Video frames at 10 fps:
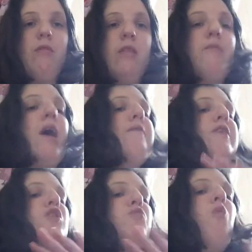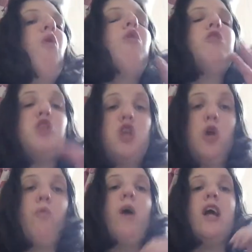There might be just one or
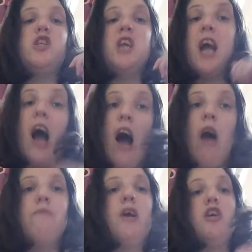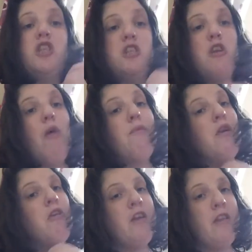two where she can't because she's not
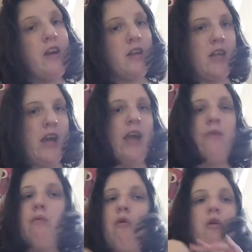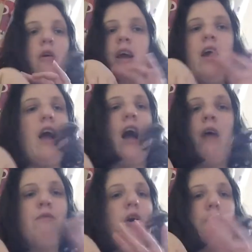been on it that day, but
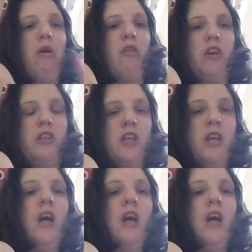I'm not bothered.